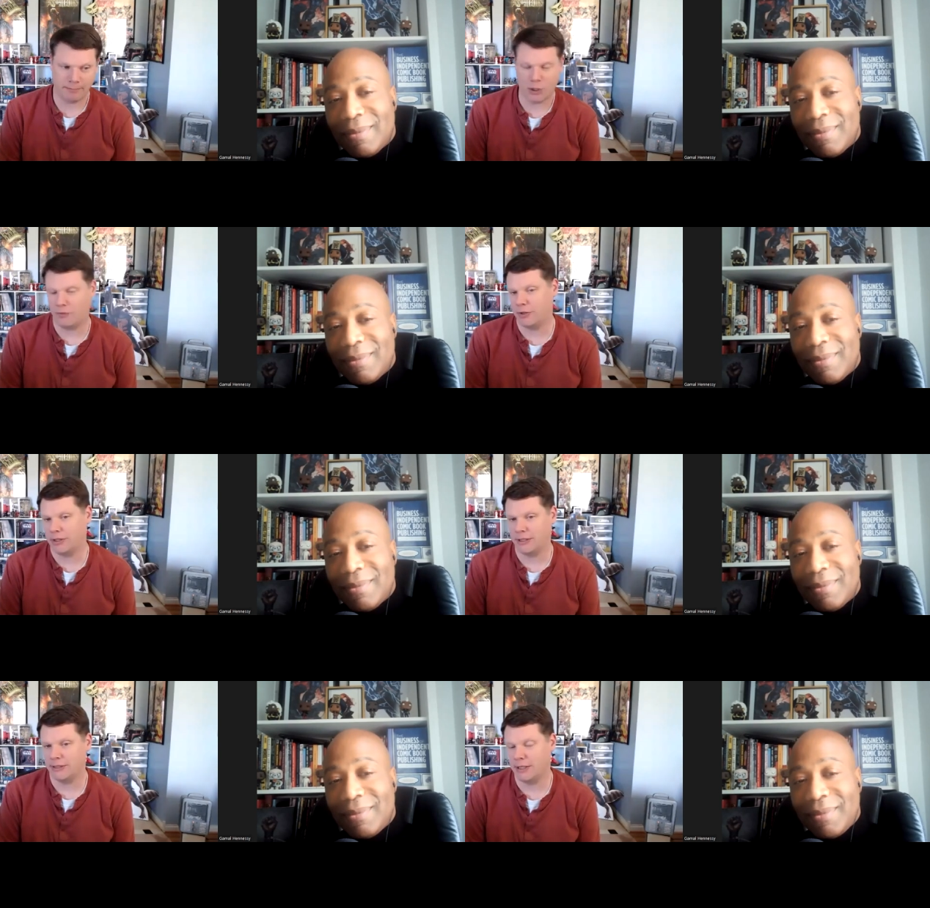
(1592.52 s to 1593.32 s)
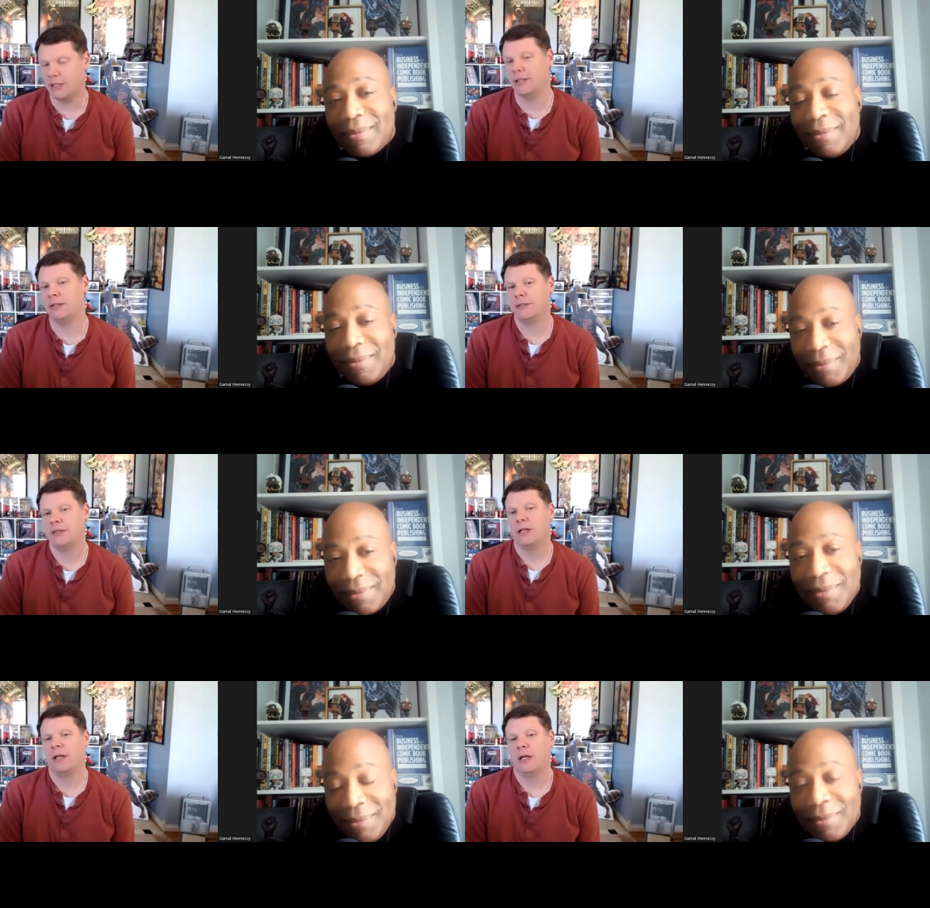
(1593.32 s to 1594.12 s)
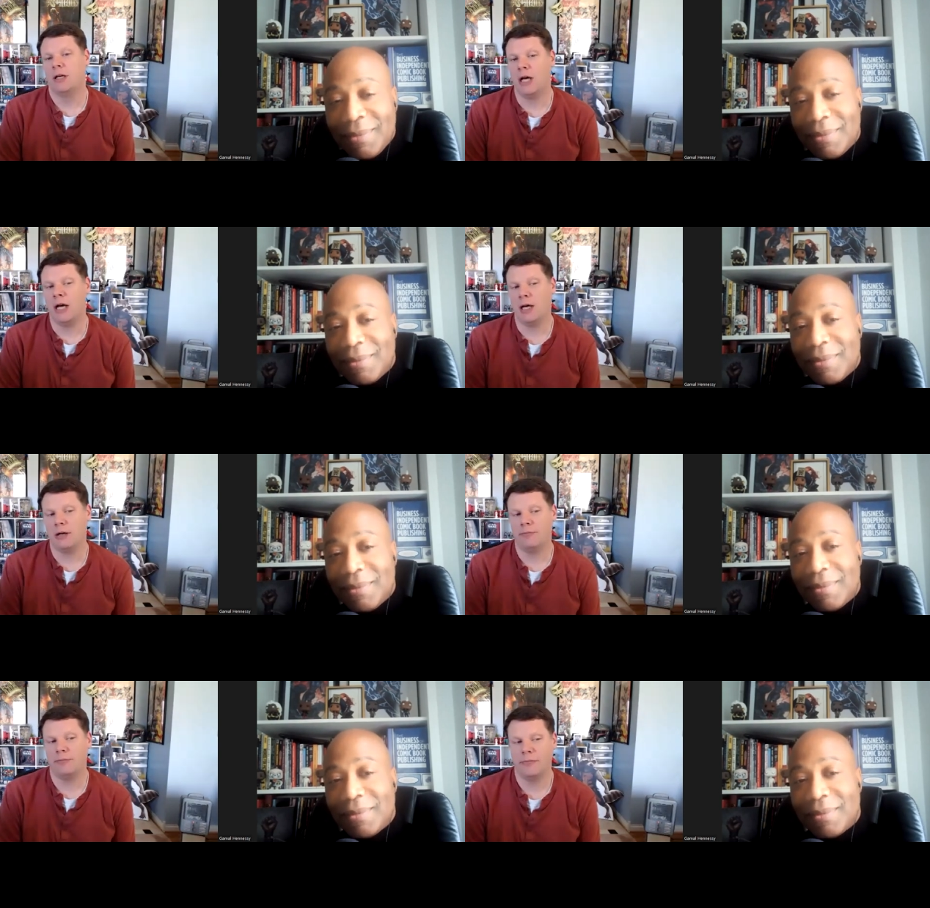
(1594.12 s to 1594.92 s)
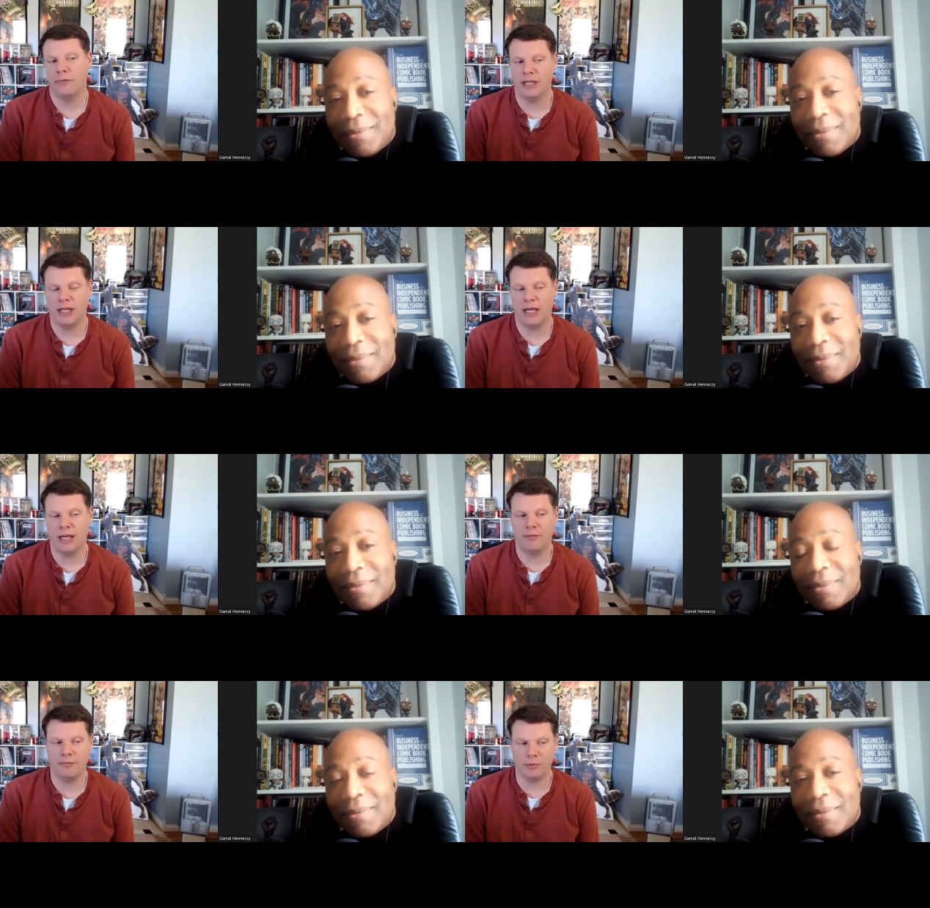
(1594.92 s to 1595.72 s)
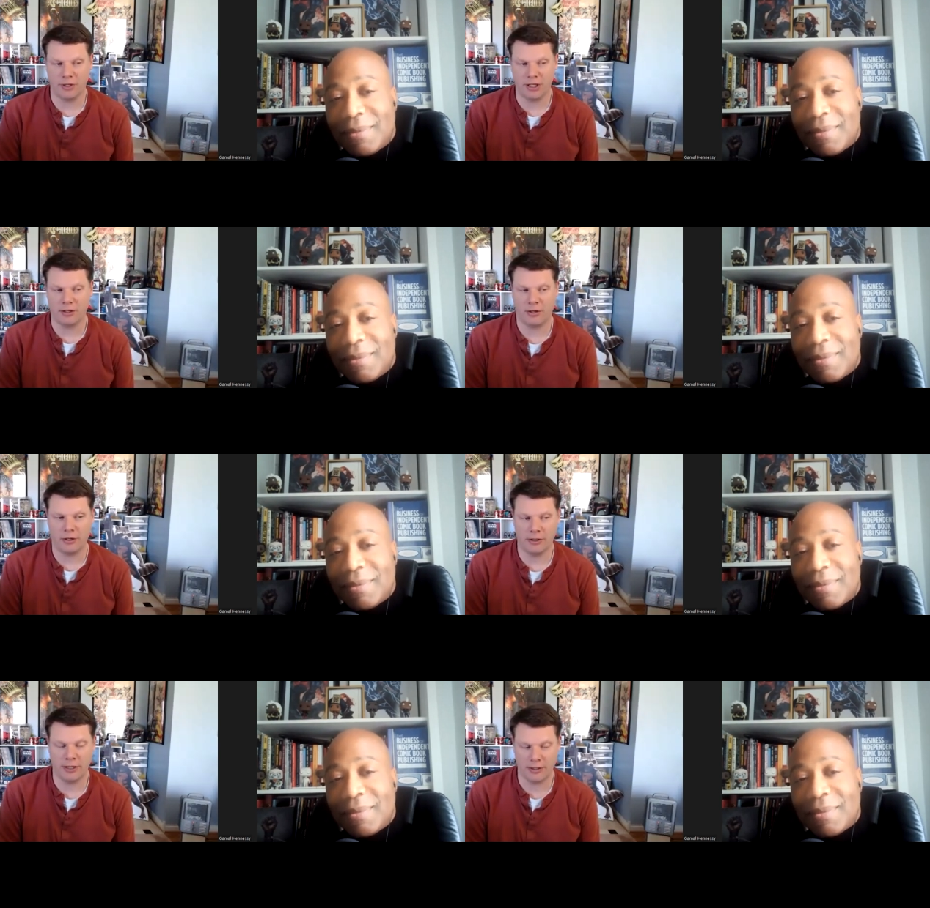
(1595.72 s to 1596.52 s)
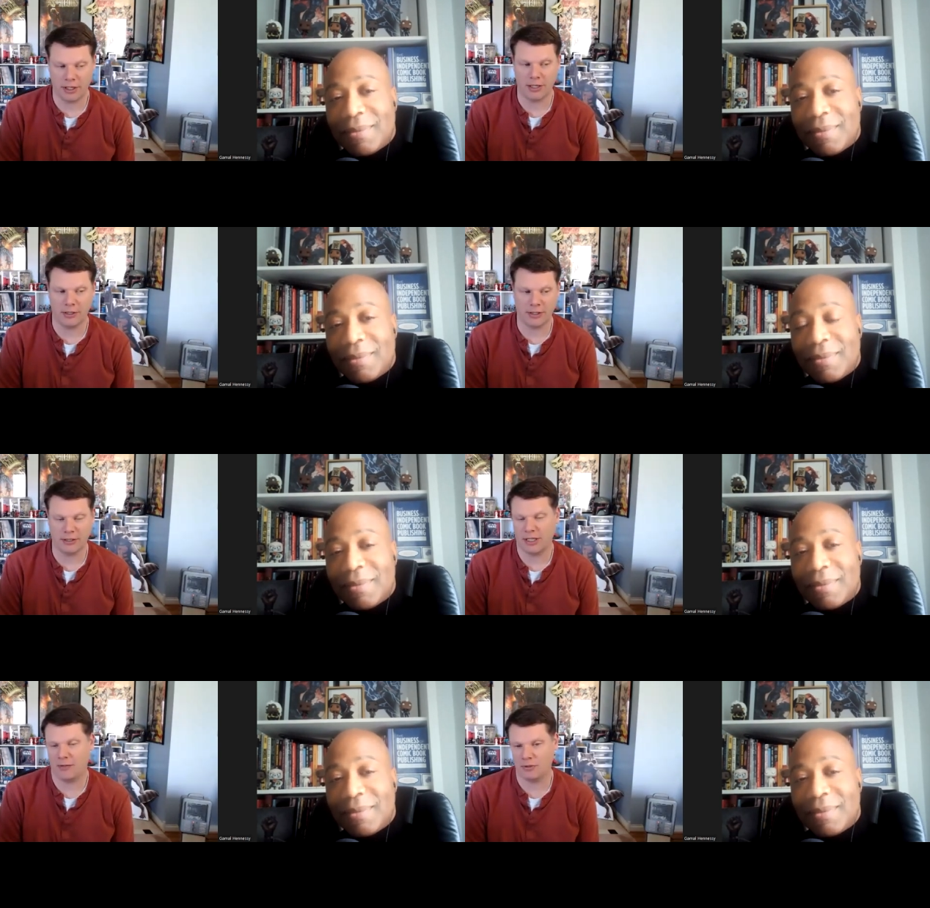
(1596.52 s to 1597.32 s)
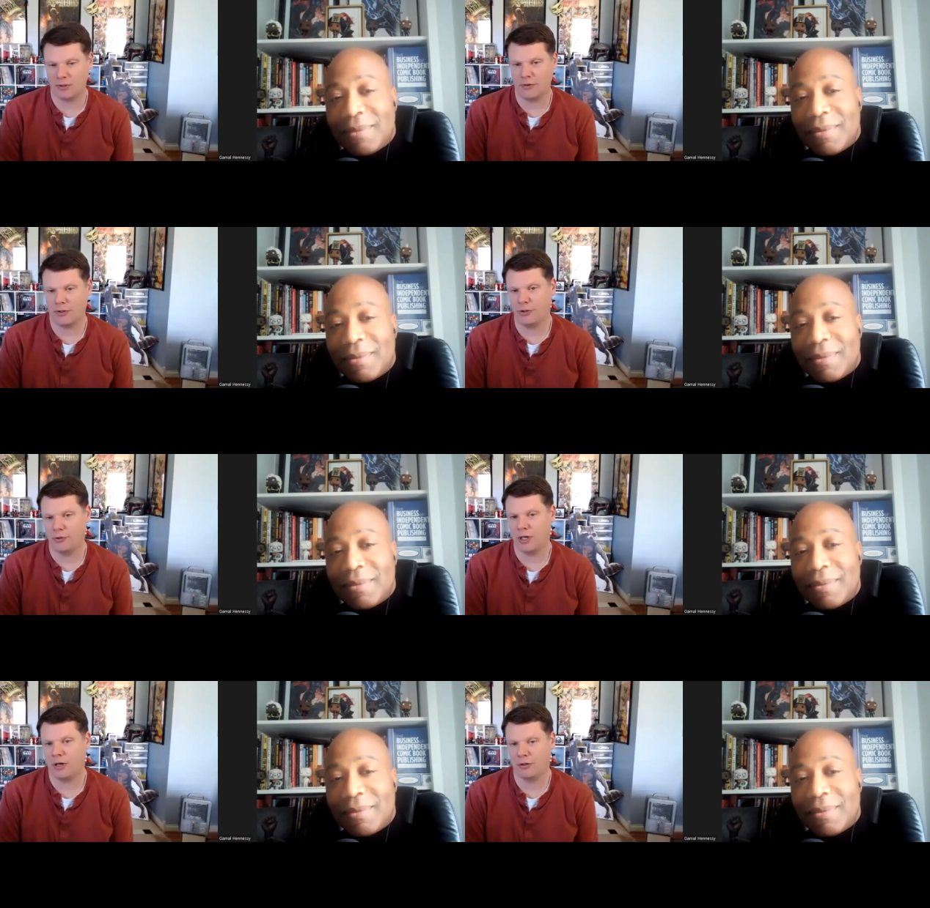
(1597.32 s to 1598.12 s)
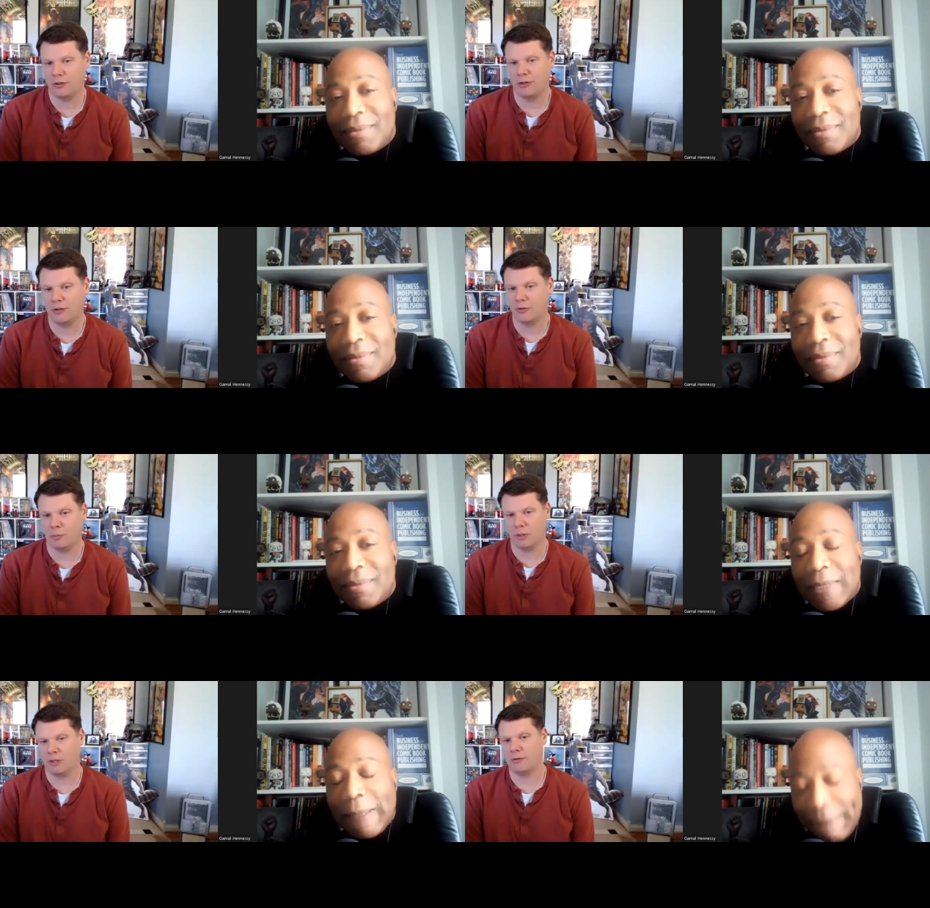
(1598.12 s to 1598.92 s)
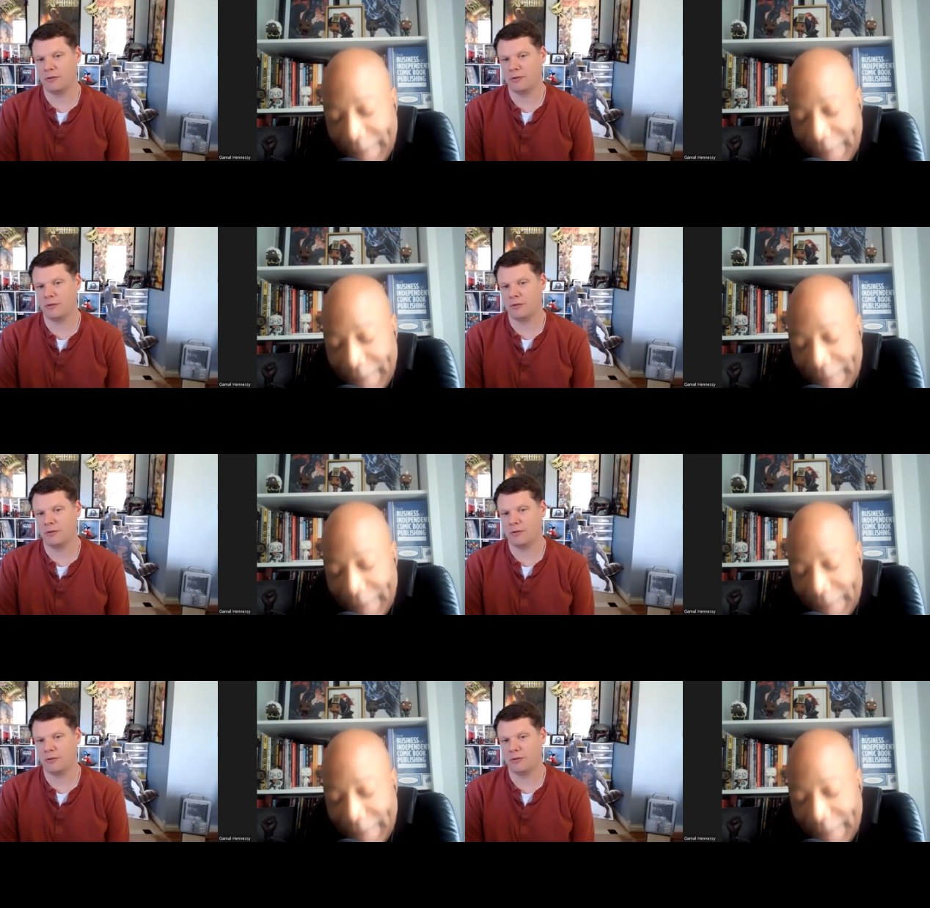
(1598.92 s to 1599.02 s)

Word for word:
Speaker 1: Marvel and DC at least, hmm. um, they have what they call in their contracts. They have what's called the new character agreement.